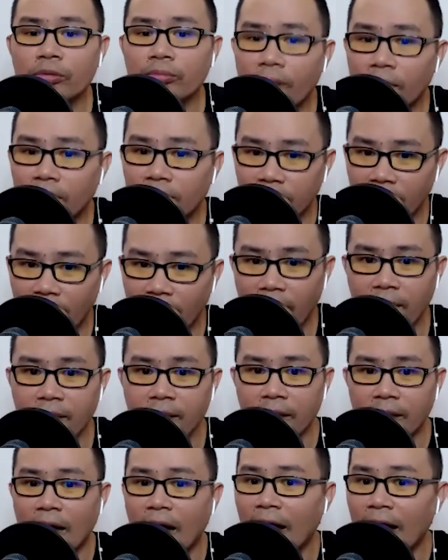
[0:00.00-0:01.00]
maintain
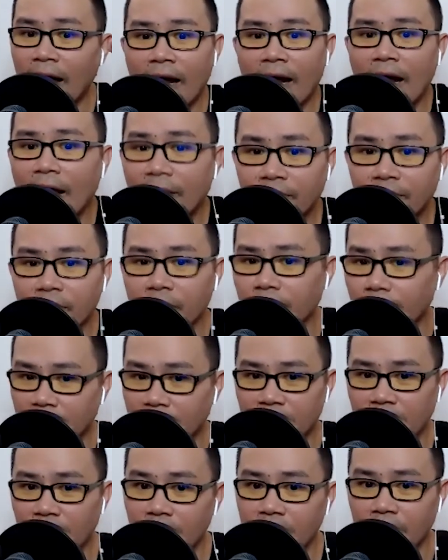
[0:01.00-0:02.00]
it. I have to
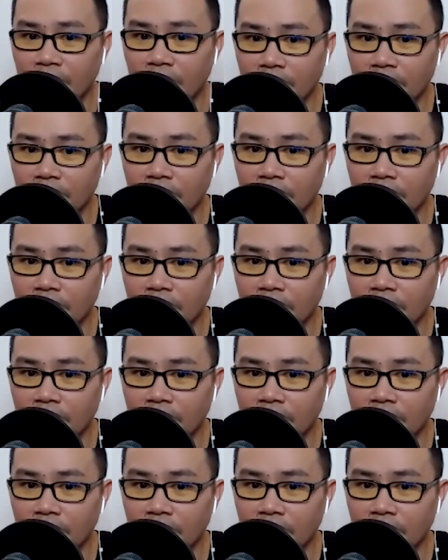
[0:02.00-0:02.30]
maintain it.